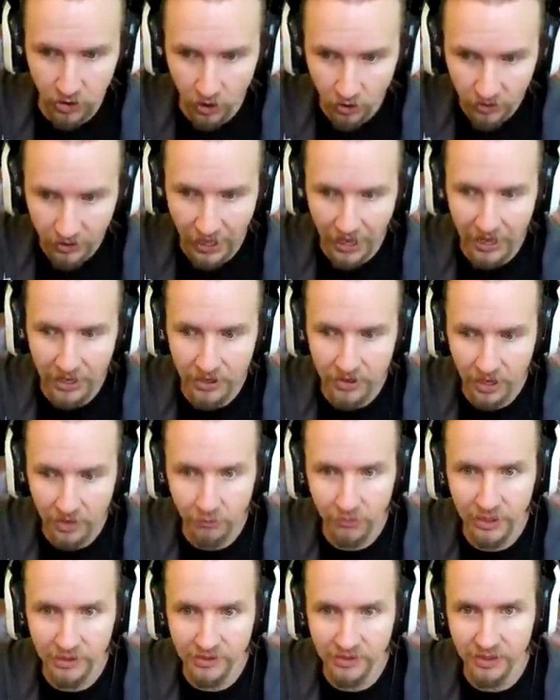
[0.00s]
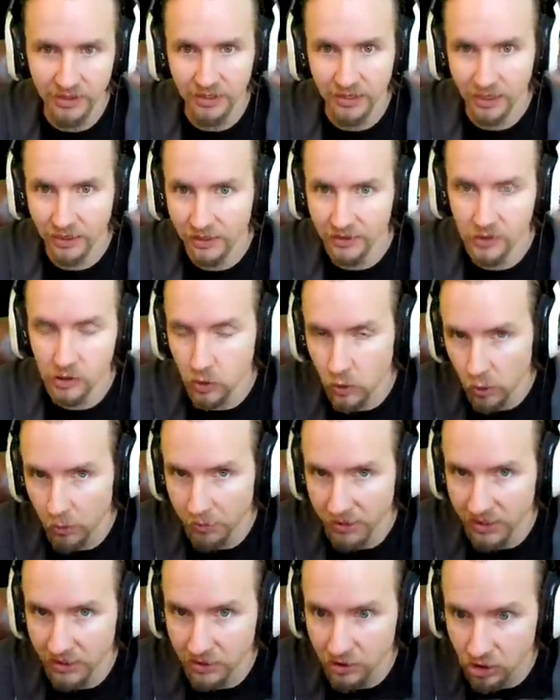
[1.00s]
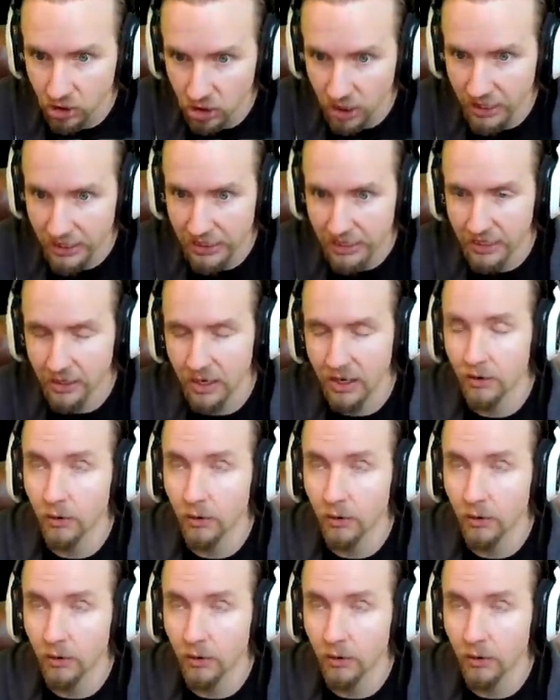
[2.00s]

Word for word: Okay, that means that getting a Scorpion G,